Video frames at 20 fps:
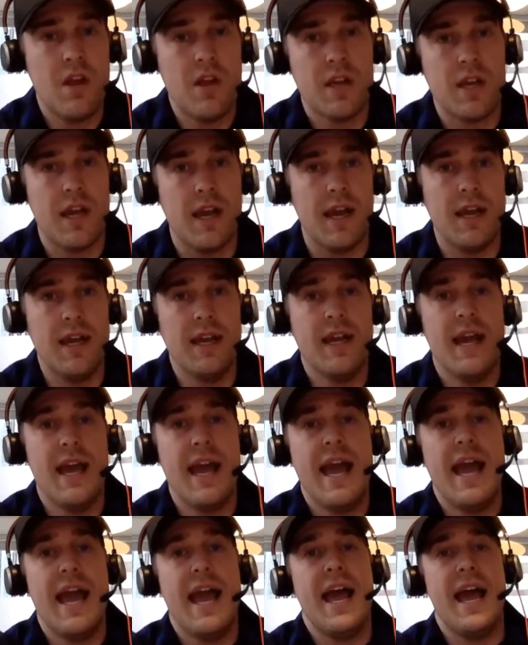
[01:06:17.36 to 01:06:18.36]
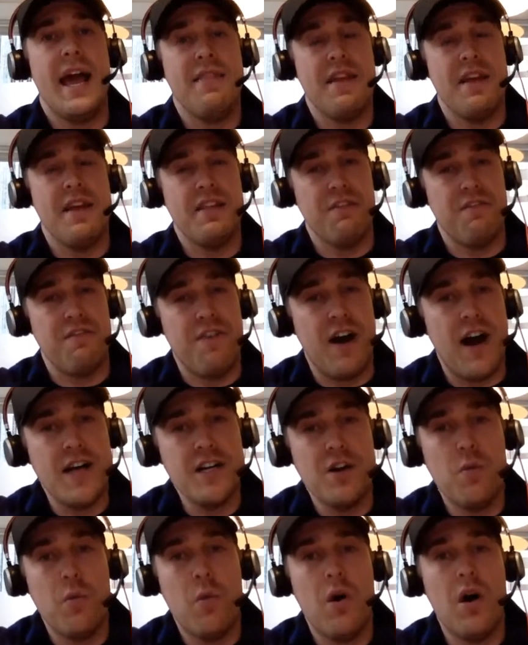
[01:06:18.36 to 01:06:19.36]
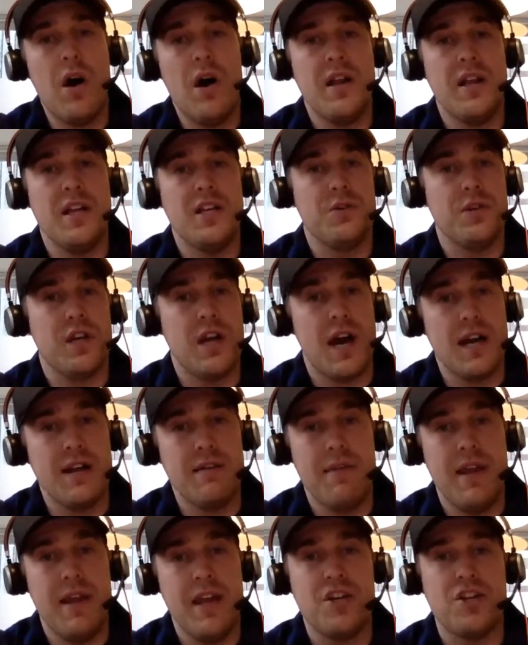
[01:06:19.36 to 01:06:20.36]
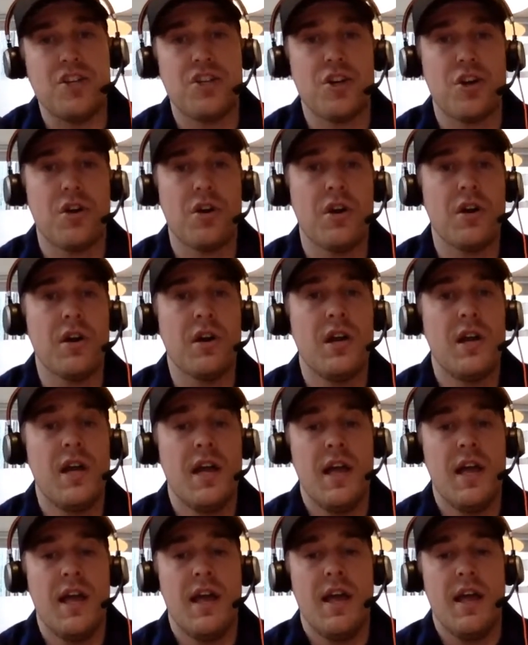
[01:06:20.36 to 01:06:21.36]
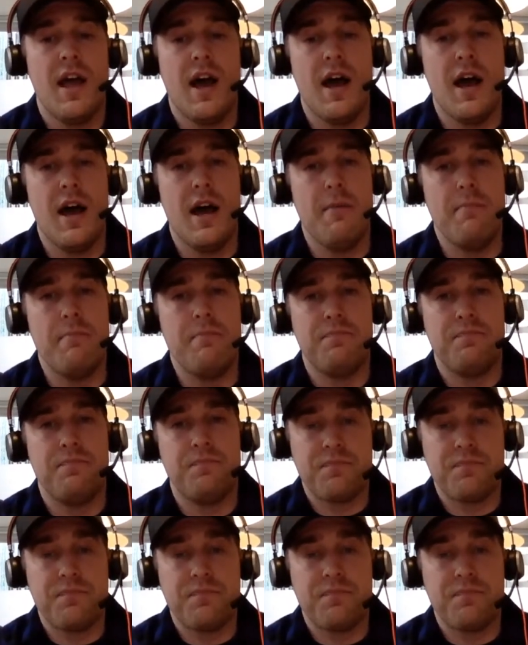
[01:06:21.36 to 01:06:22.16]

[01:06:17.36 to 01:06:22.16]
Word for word: Okay. And then the final one is you got to make sure um,